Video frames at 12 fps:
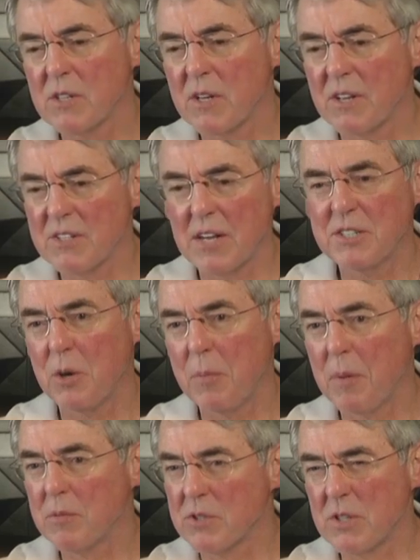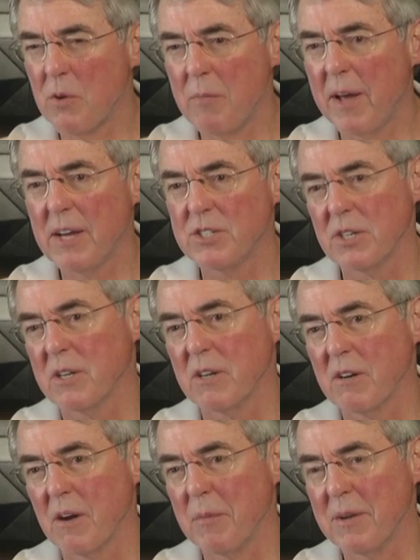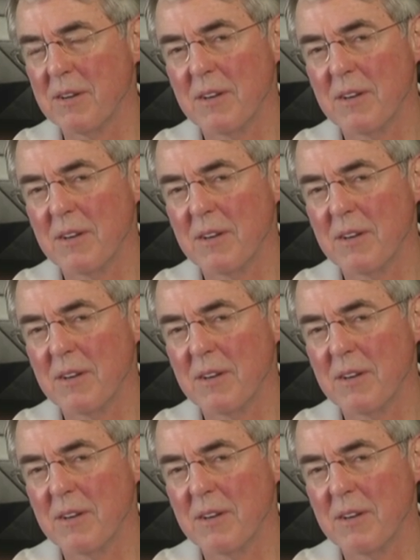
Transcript: as I tell people, there's no magic here.